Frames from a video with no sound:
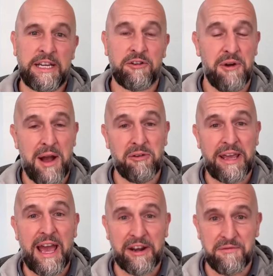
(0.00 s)

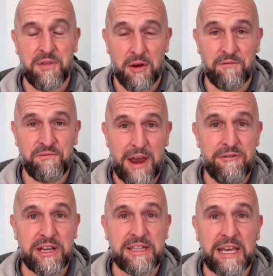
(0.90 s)
Crowley had a
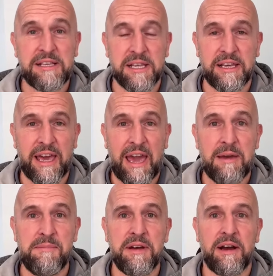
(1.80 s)
very decent
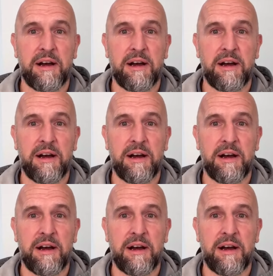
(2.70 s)
game.